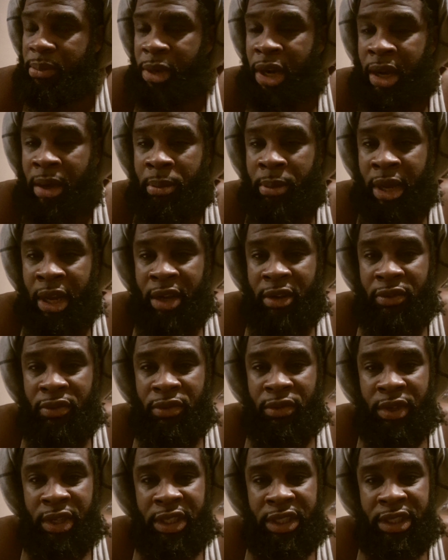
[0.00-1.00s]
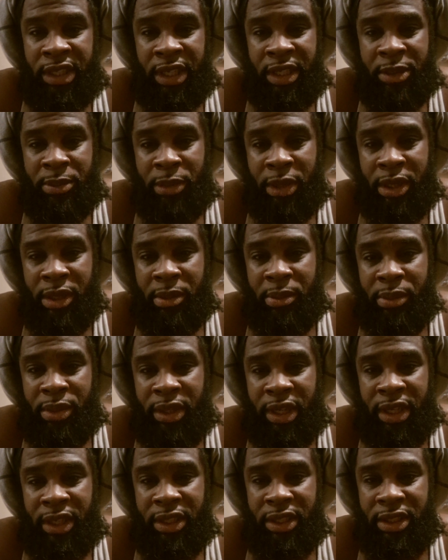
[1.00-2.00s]
Bob McAvoy takes my
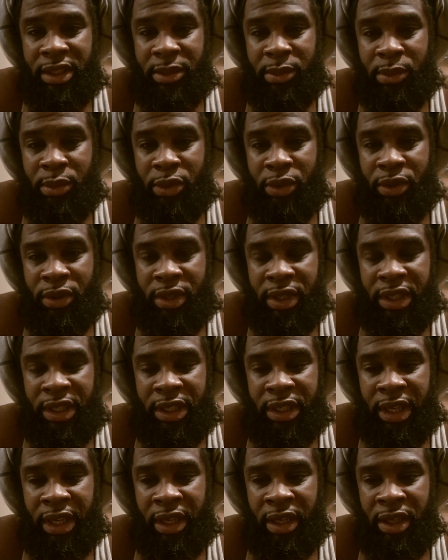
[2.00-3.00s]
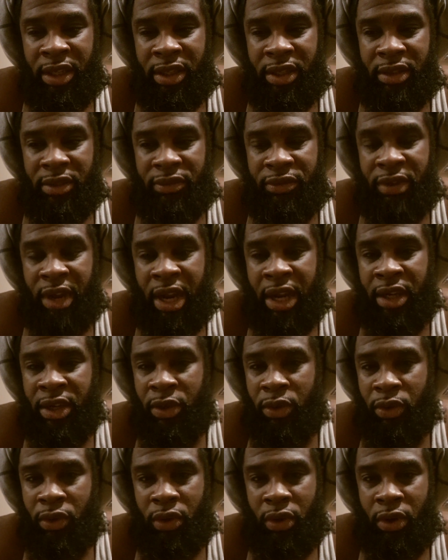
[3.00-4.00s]
complaint to the board and they find
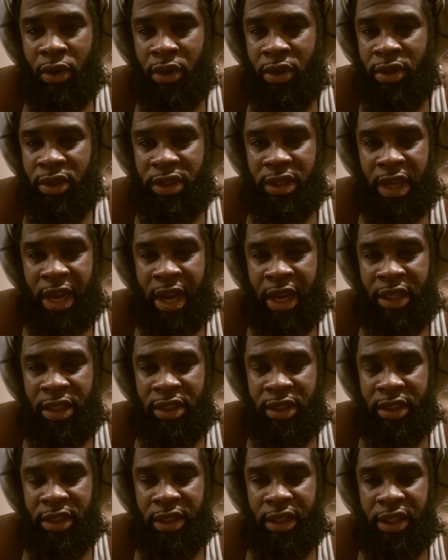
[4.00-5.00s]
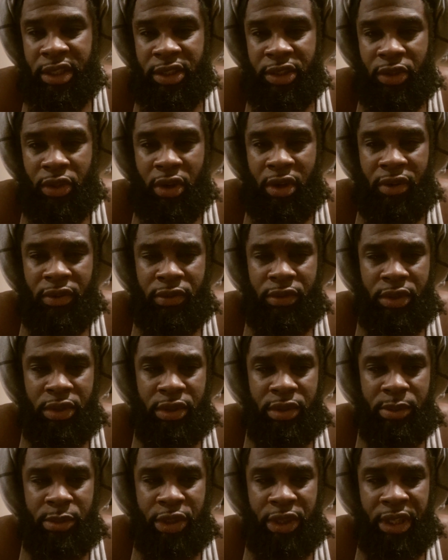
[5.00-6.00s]
no cause of action against the officers,
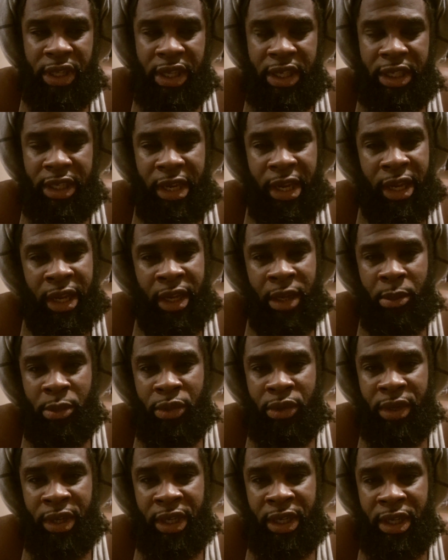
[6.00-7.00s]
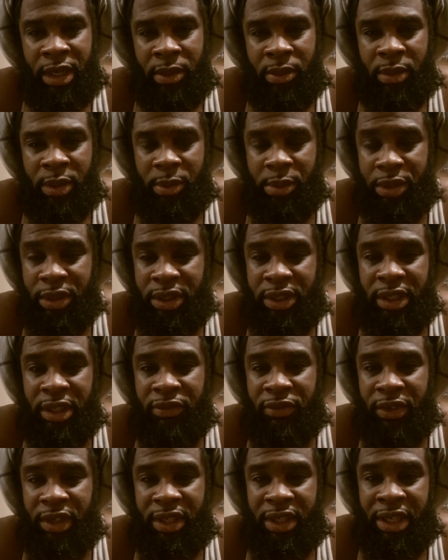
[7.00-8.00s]
but yet they ain't bring up a
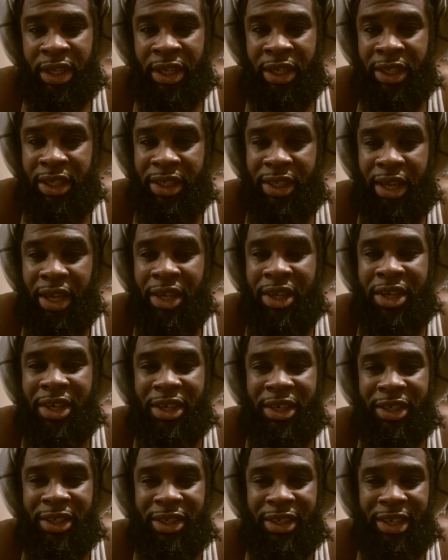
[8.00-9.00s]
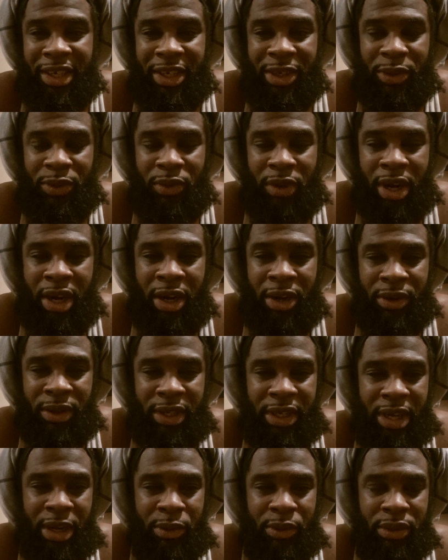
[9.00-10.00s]
specific thing that they couldn't get around,
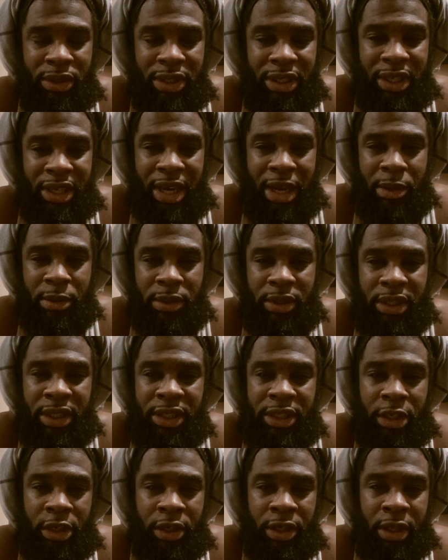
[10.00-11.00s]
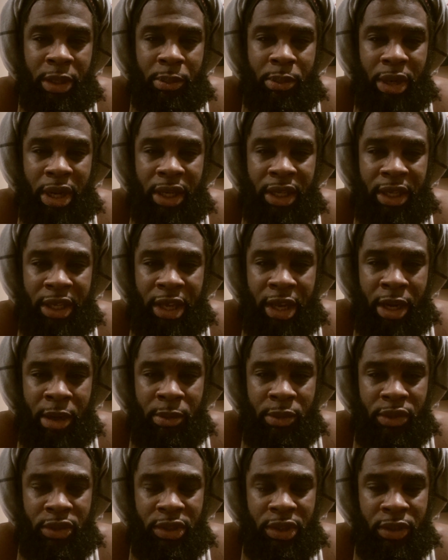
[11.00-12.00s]
and that was the cops didn't turn their body
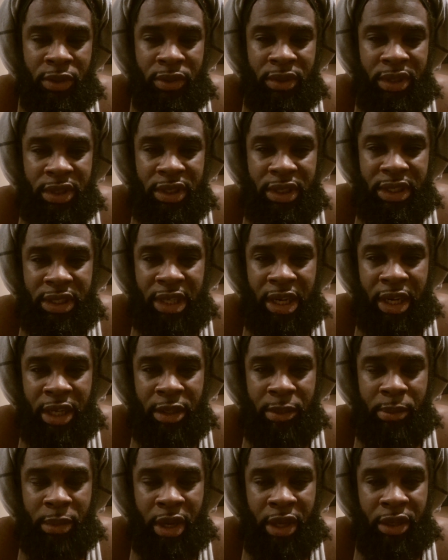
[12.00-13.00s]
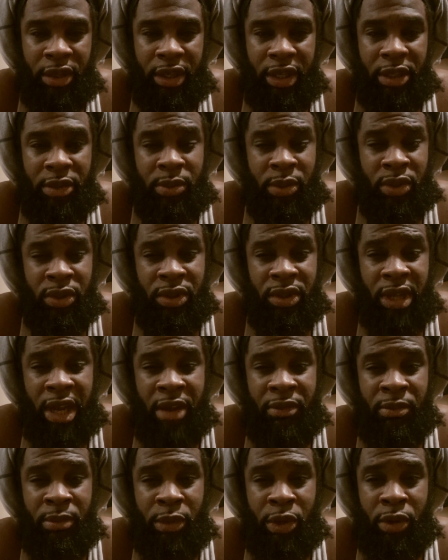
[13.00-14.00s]
cameras on in a timely manner. They supposed to have
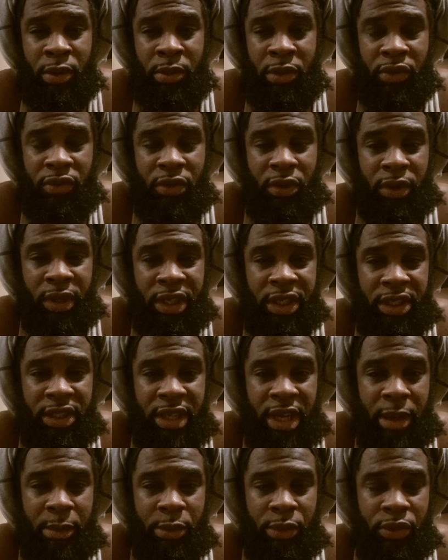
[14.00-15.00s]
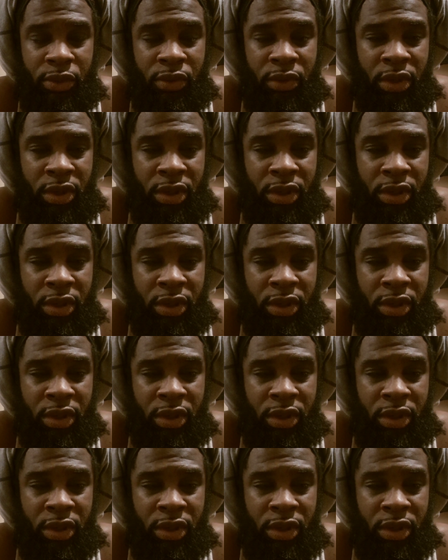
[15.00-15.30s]
them on before they stop you